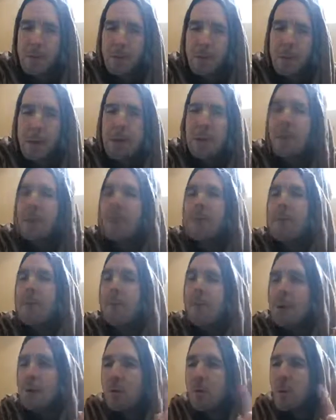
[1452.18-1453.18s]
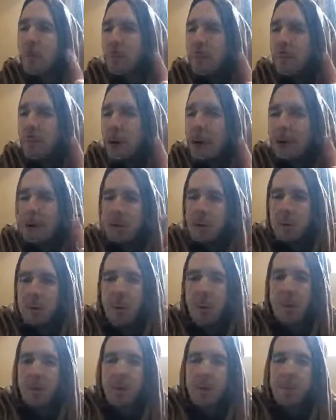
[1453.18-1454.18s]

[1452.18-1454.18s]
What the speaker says: But even if you practice one of